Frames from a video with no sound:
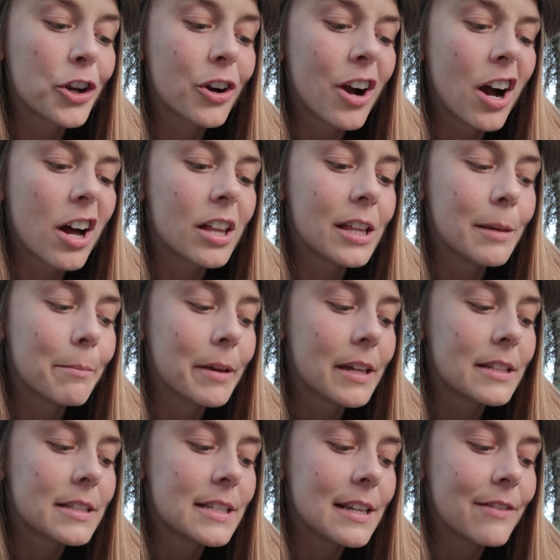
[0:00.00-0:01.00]
your ugly
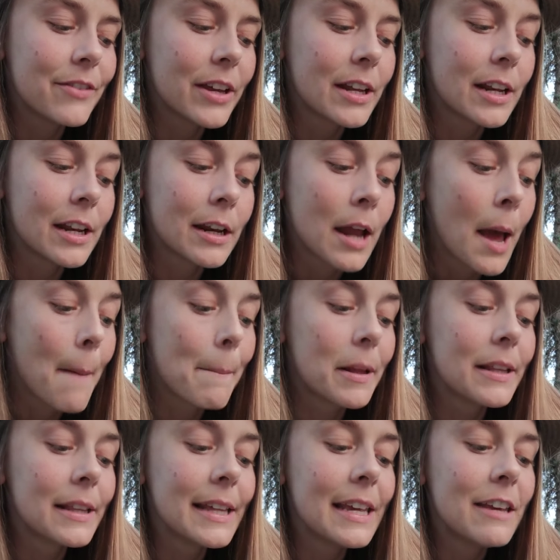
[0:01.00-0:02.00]
bits even, and
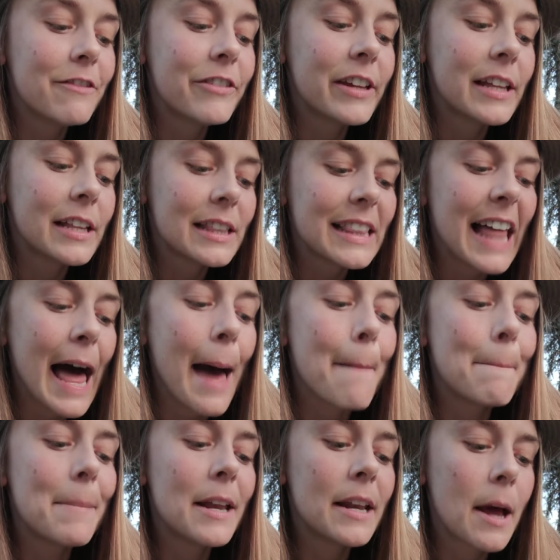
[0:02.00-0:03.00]
believing
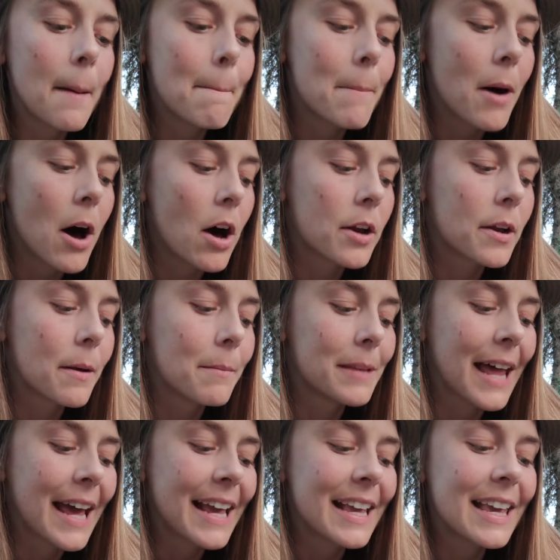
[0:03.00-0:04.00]
lappin' up on
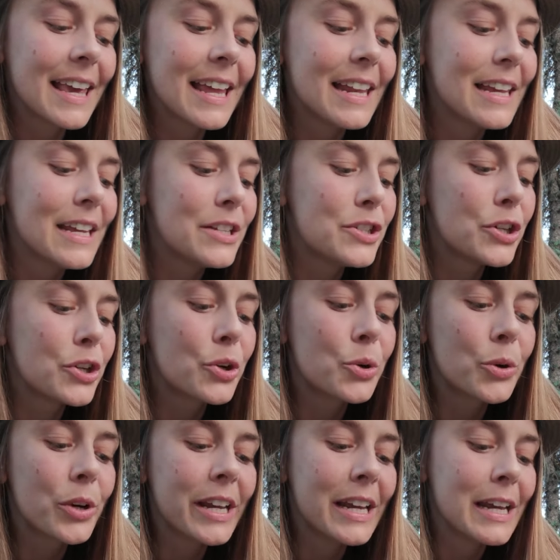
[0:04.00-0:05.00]
'em like kitty to
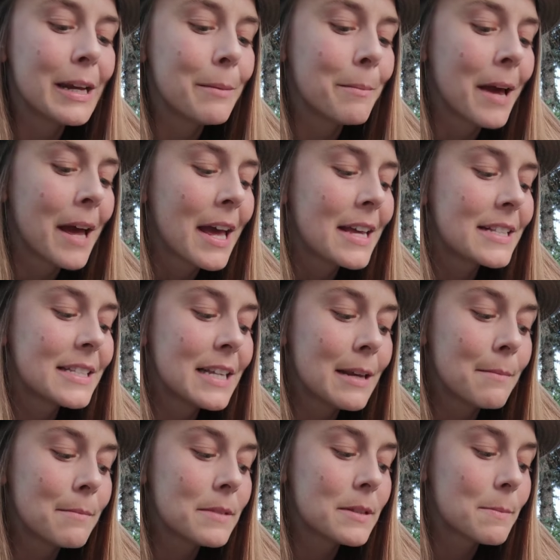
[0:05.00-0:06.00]
cream
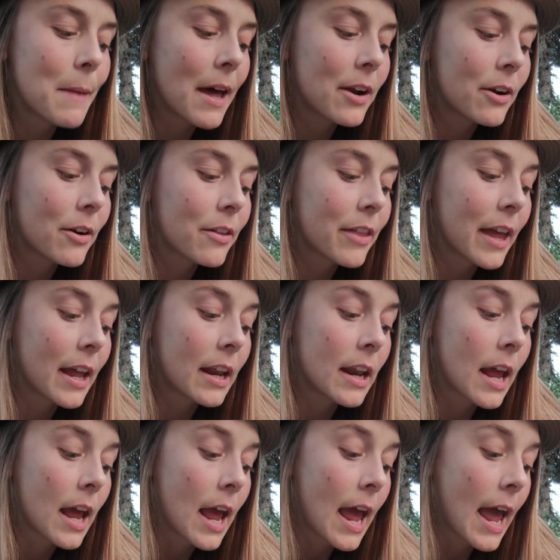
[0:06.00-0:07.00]
seems better
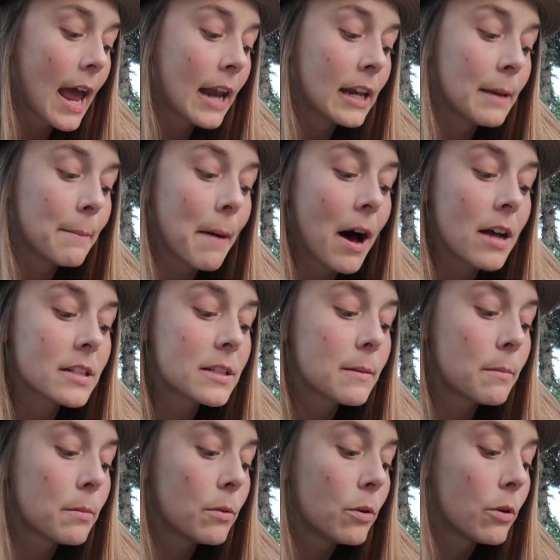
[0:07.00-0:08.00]
than any
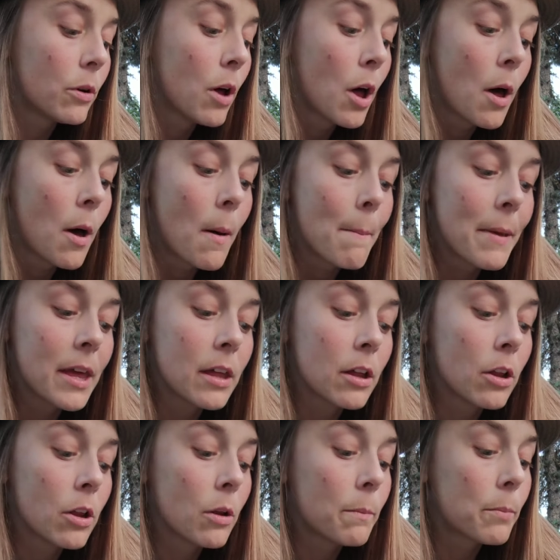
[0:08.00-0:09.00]
possible
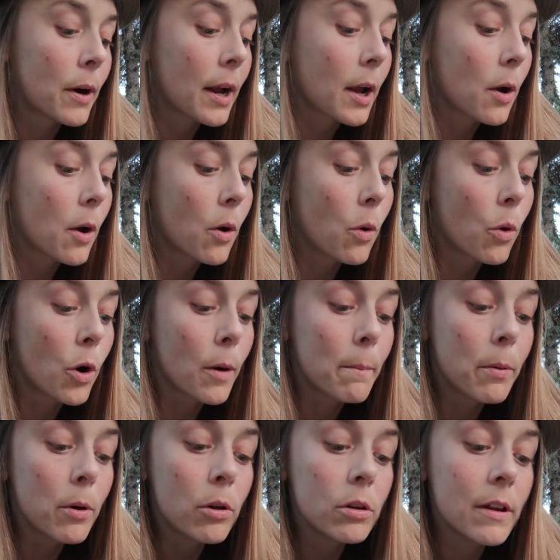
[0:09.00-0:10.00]
pill, prick, or
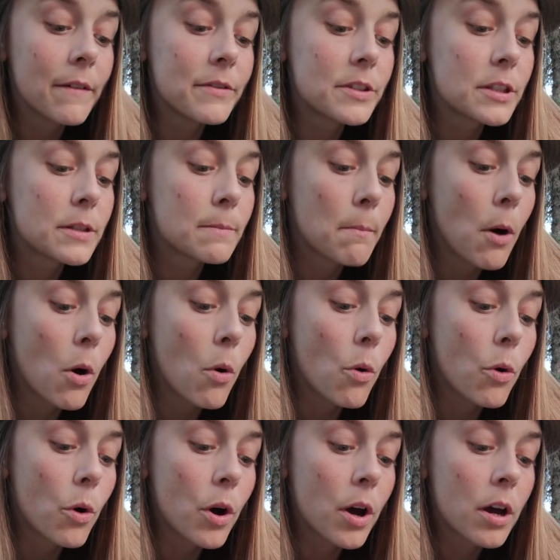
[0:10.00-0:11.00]
pull of
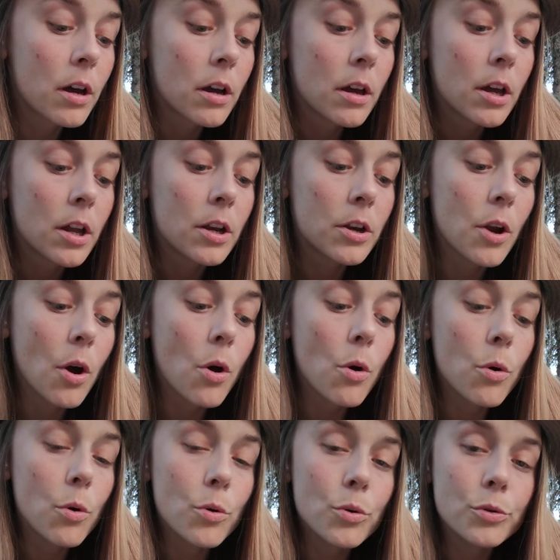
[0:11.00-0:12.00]
smoke.
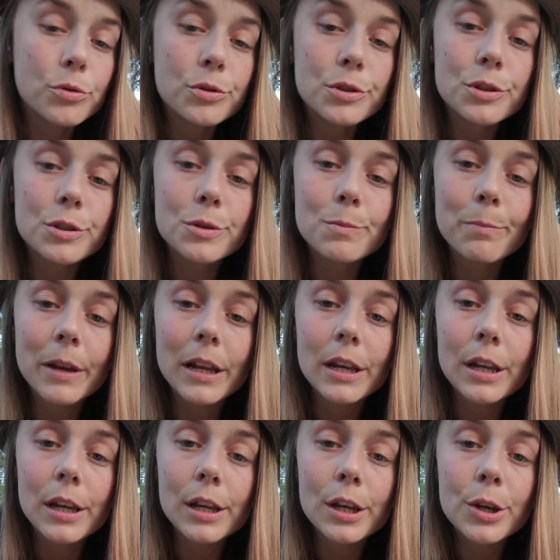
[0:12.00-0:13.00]
No
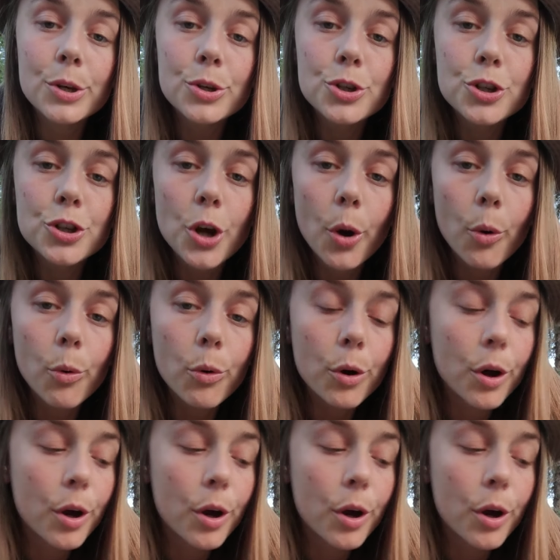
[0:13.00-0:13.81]
spinning joke.